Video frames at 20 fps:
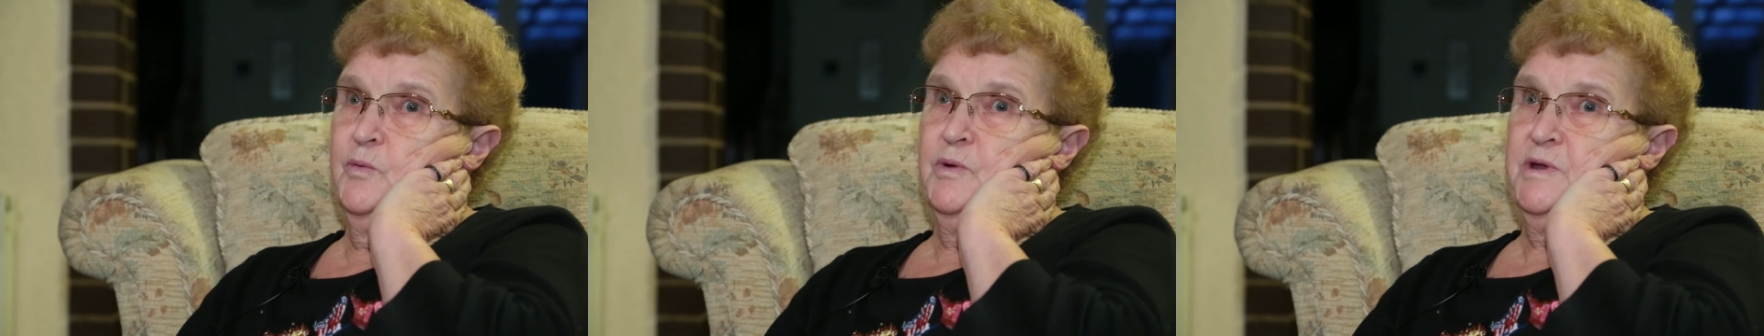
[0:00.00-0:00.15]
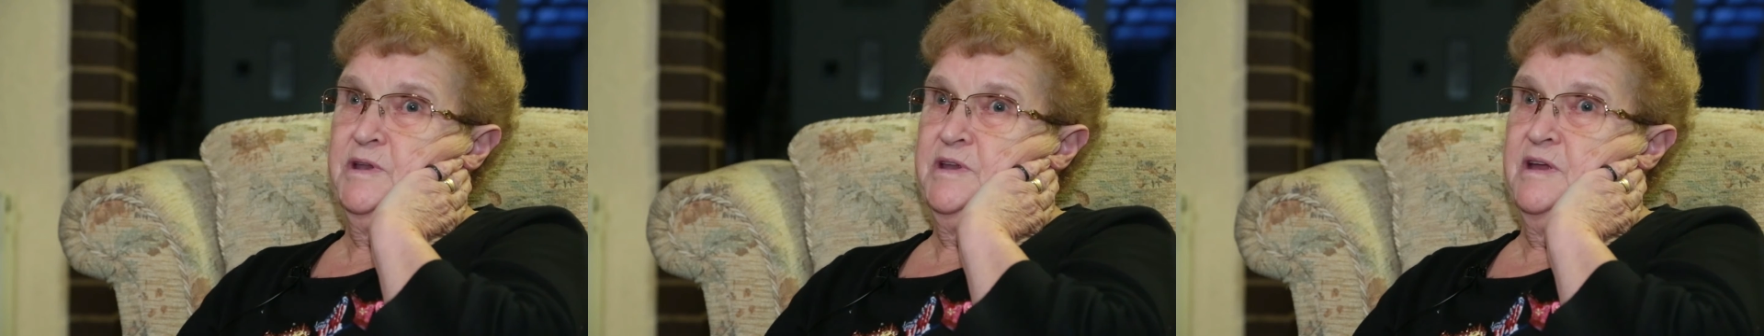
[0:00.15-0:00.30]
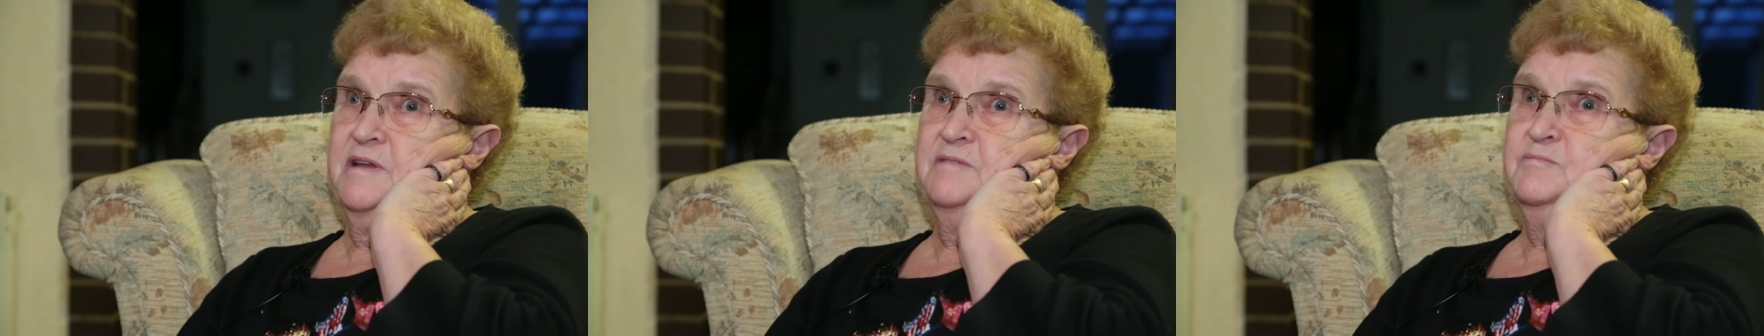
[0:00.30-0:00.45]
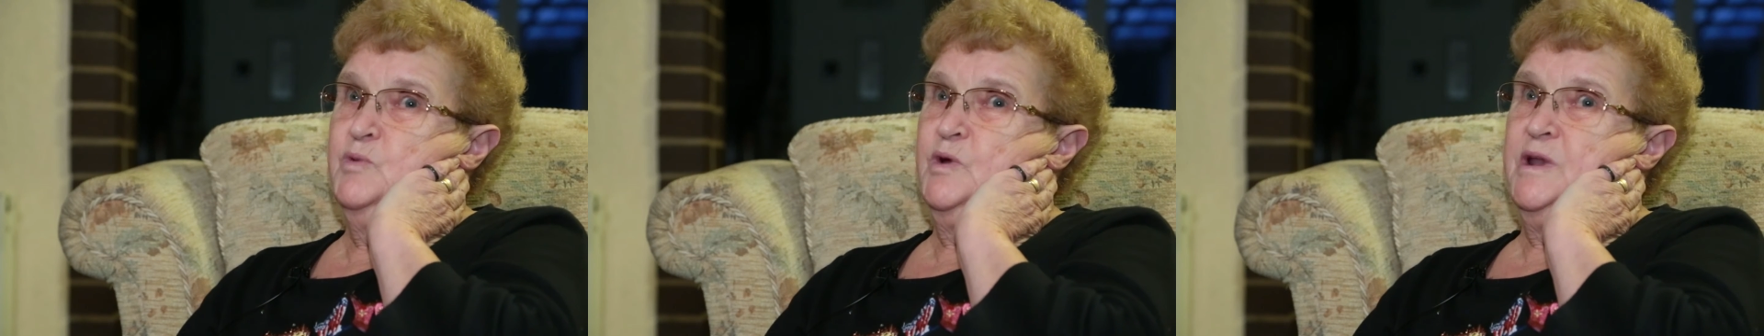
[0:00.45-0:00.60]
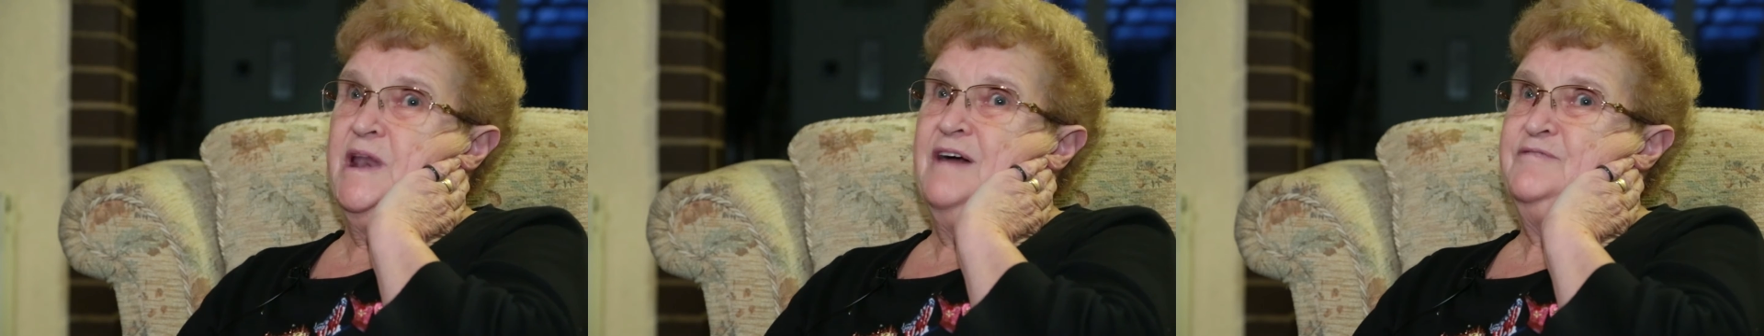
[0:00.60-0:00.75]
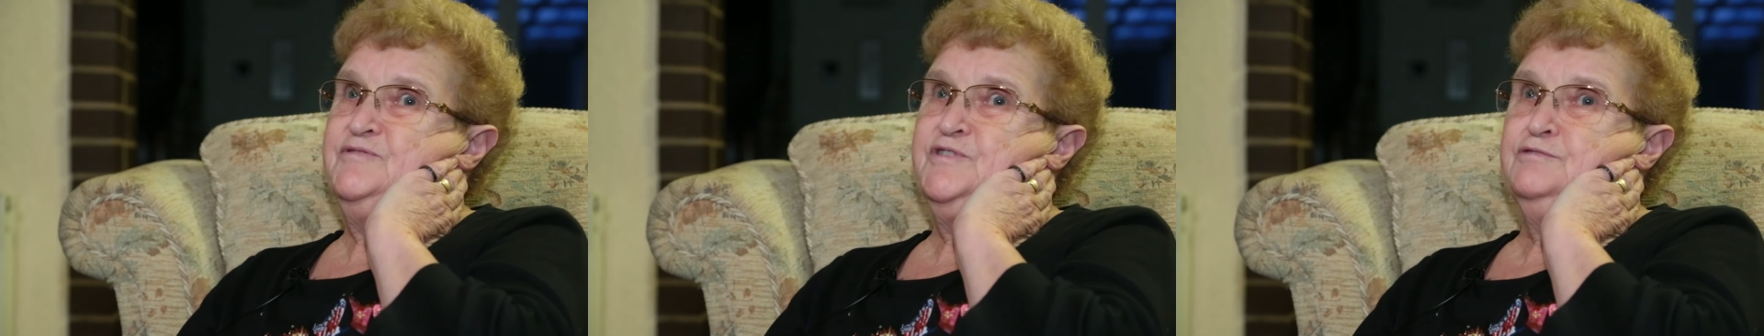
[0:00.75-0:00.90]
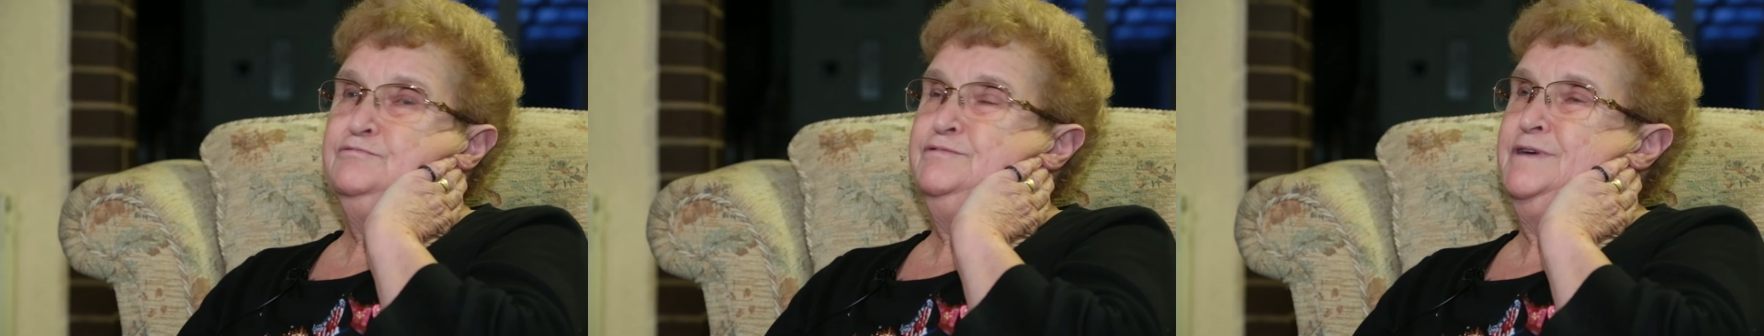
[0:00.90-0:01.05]
we
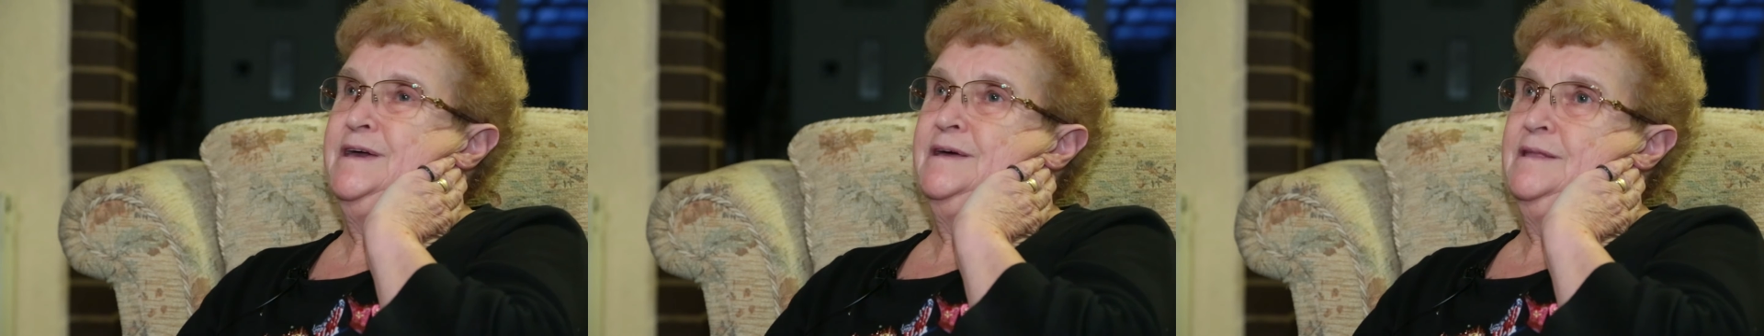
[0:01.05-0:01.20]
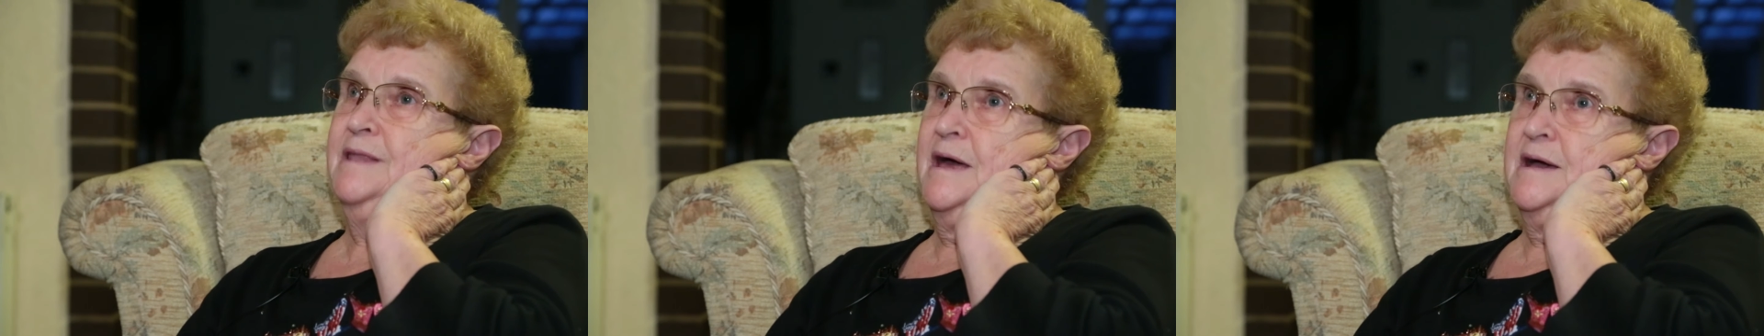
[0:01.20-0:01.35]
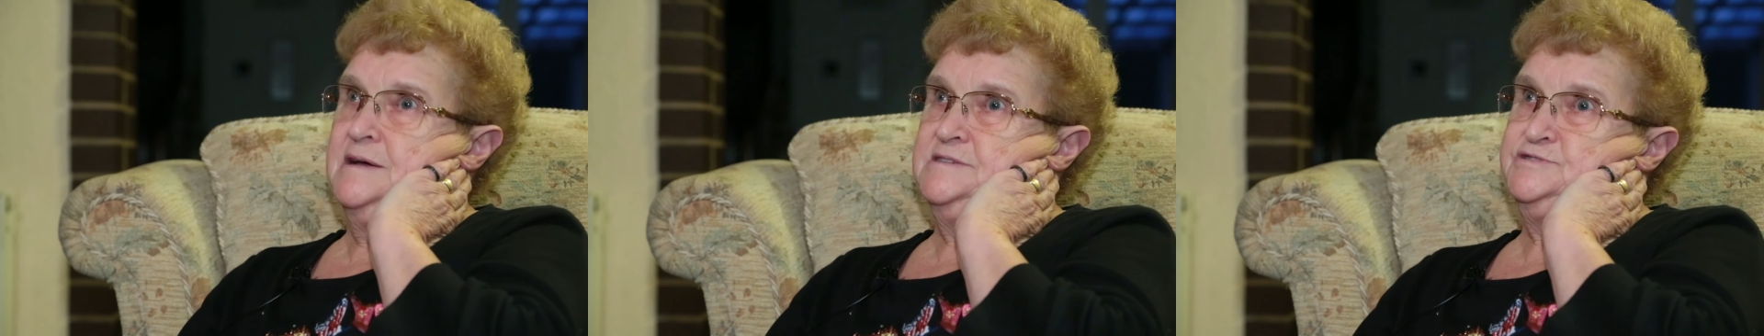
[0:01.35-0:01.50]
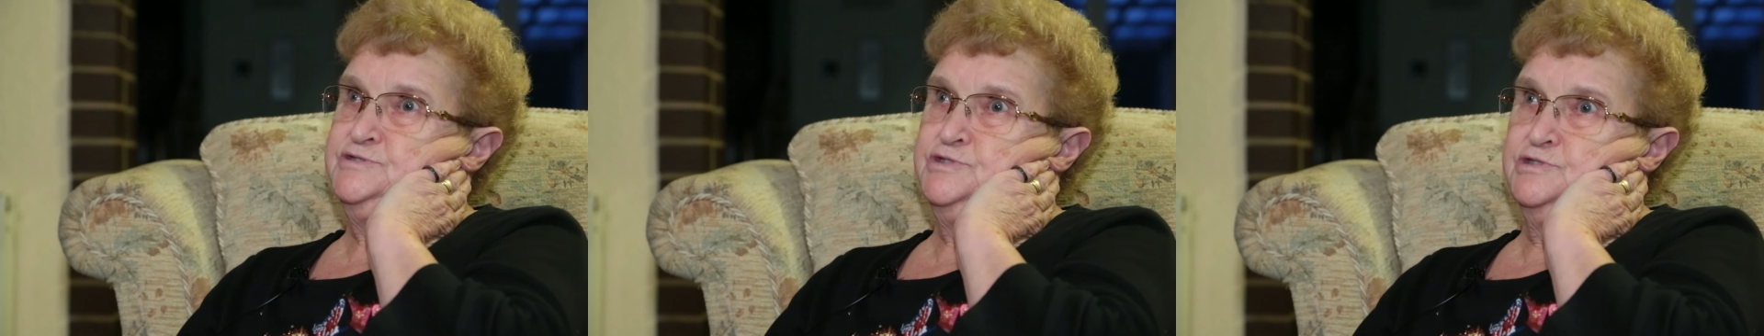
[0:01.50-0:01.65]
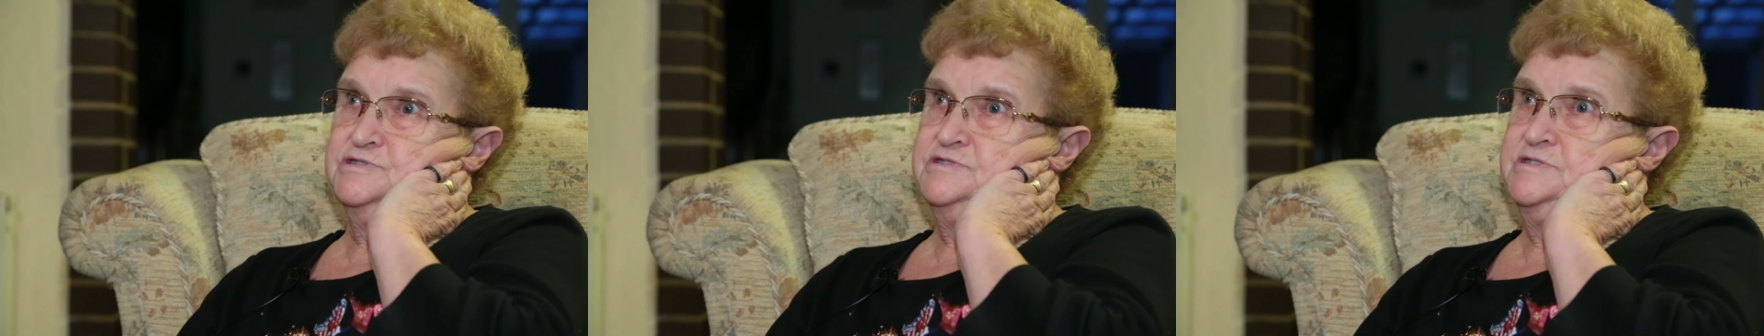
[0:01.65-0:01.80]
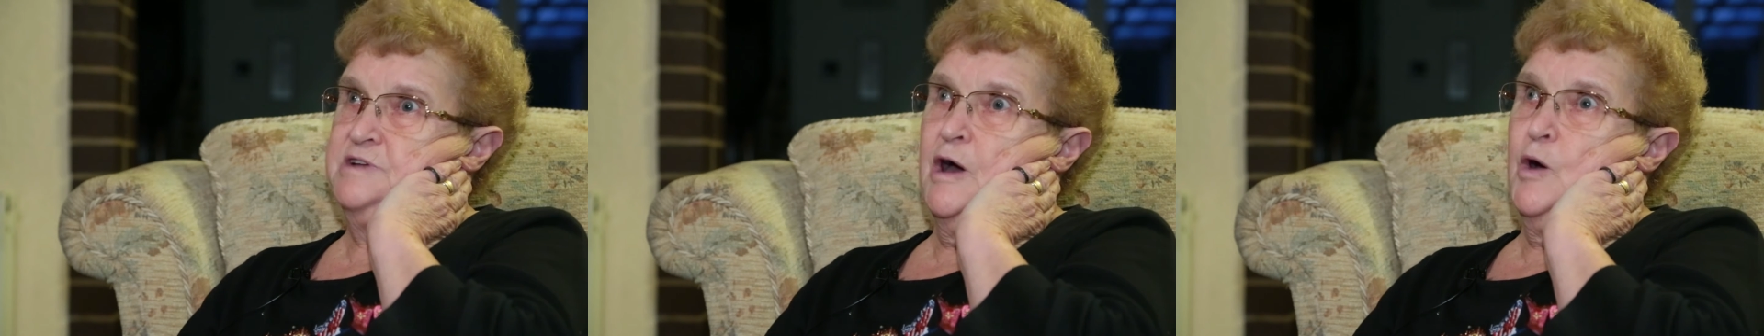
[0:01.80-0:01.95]
never realised just